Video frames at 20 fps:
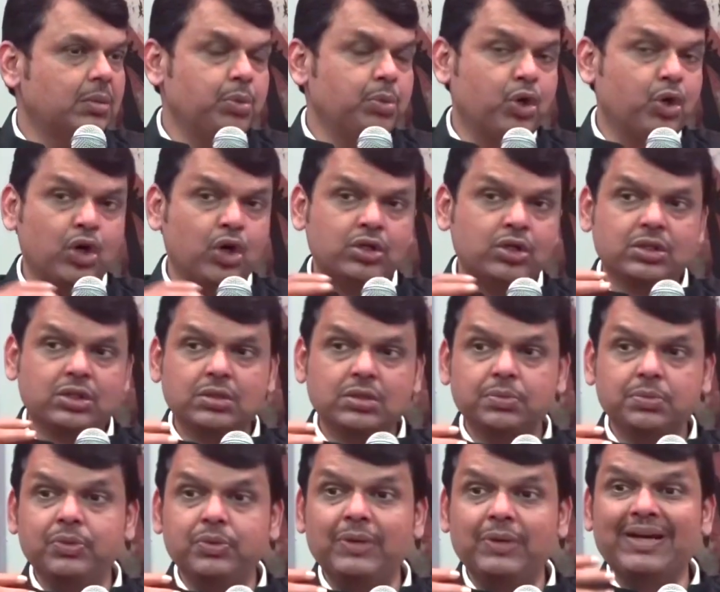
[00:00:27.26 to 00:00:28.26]

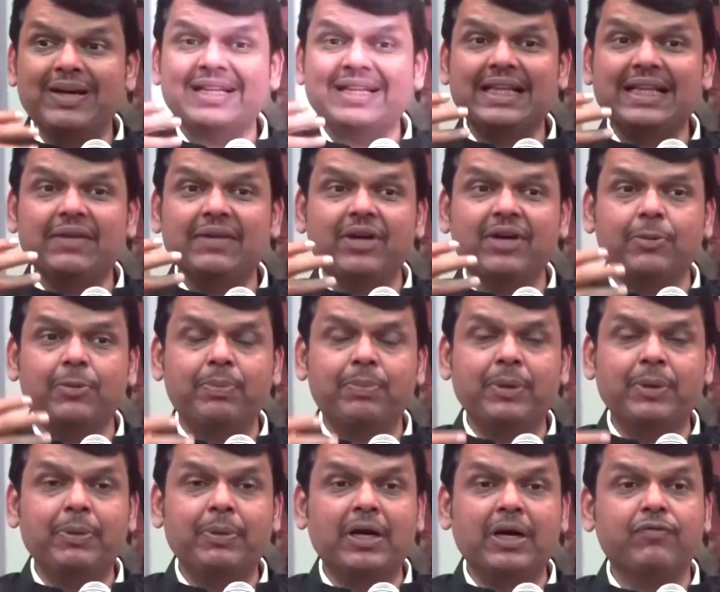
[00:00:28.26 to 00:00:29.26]
because we were never
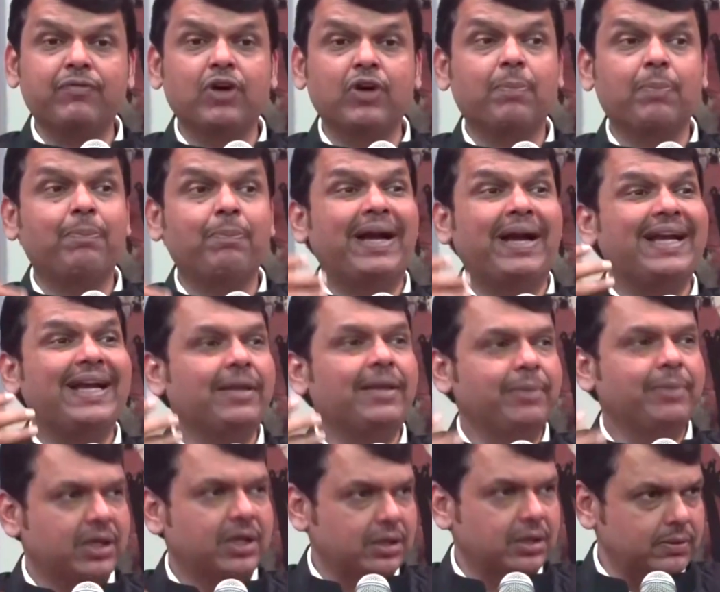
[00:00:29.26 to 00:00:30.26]
prepared for
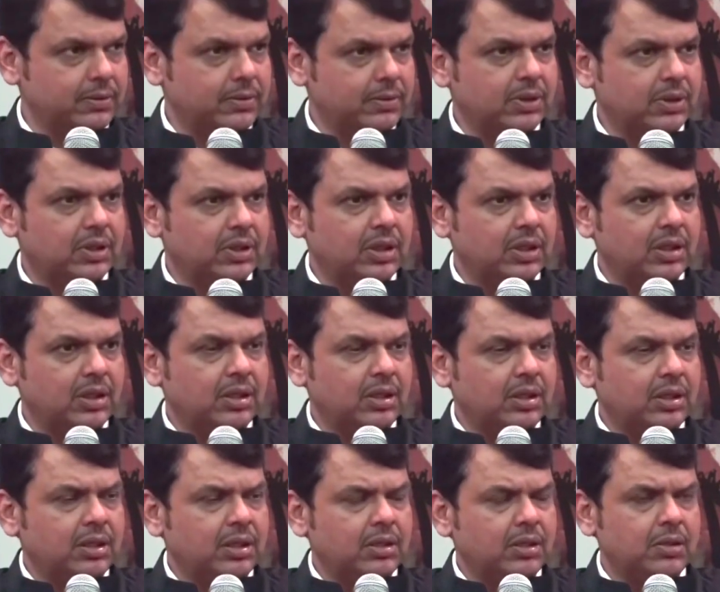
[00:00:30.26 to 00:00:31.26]
pandemic.
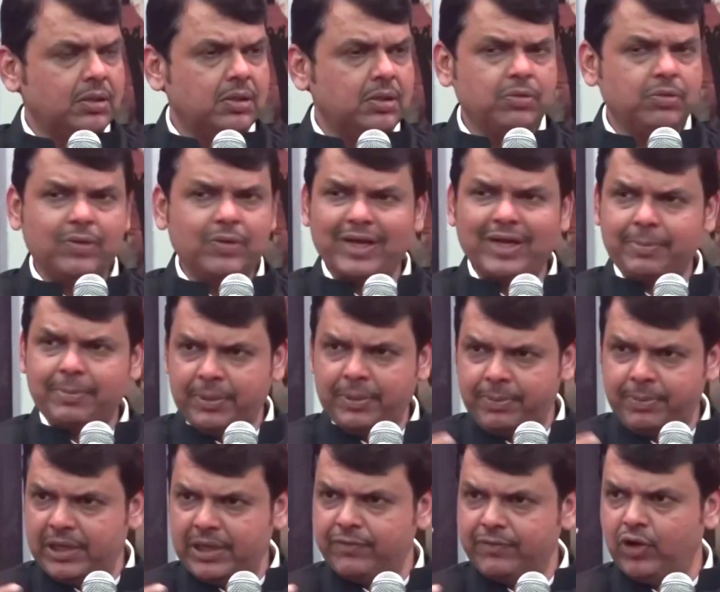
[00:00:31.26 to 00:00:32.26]
We were
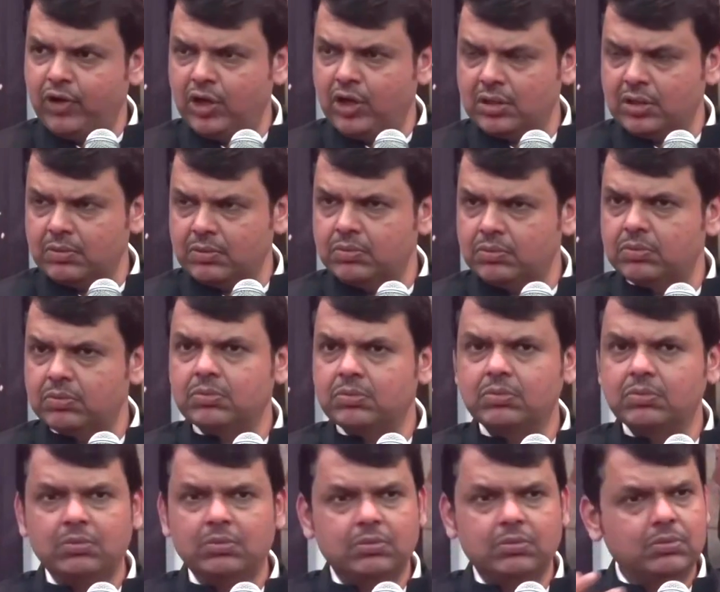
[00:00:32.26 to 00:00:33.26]
prepared for,
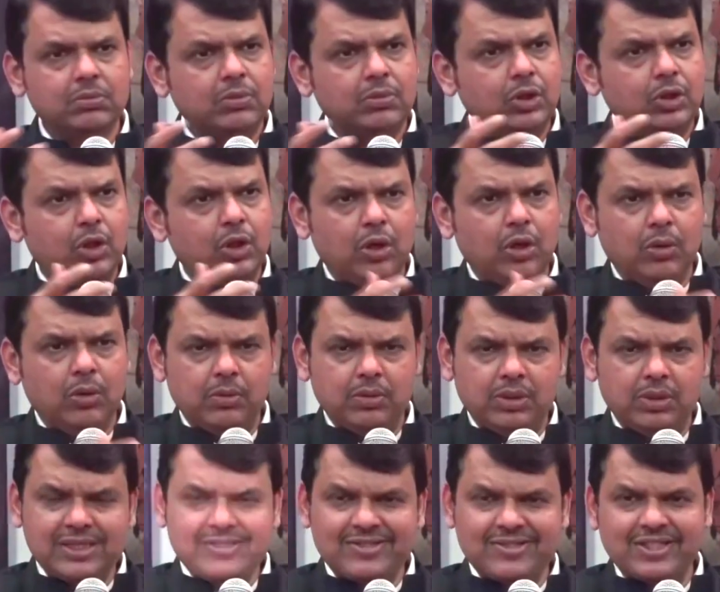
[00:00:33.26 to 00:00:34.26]
you
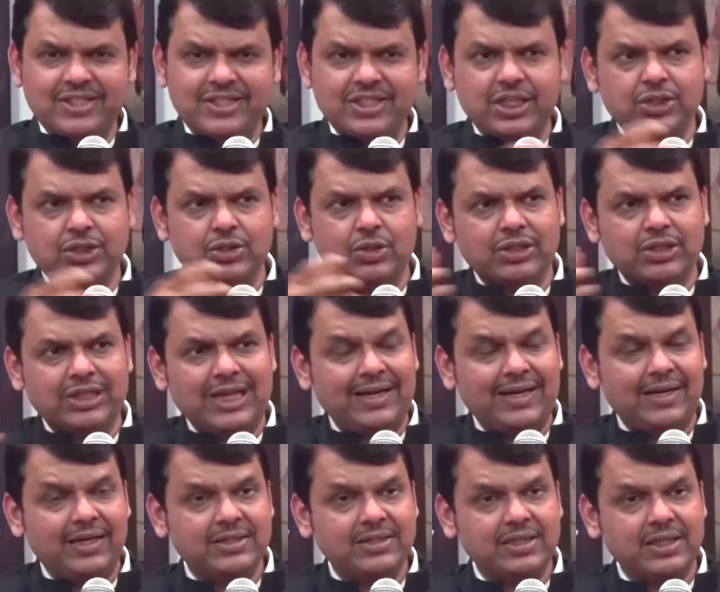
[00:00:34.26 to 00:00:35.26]
know, this disease or
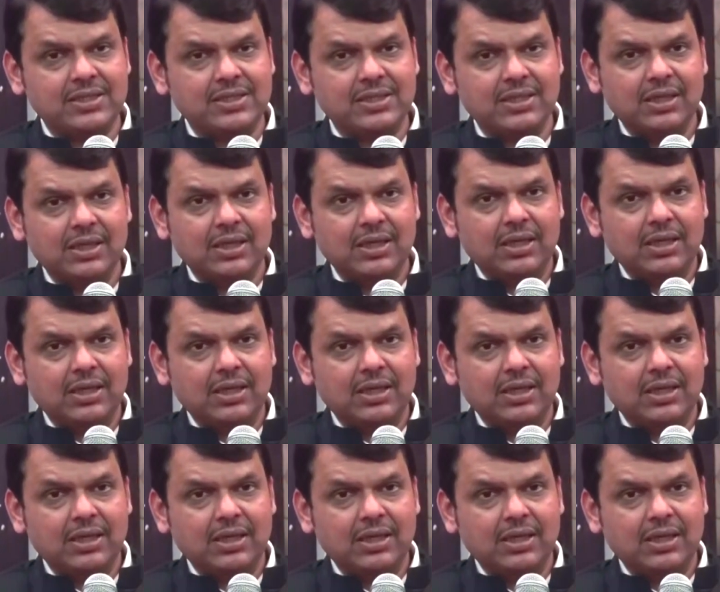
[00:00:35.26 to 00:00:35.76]
that disease,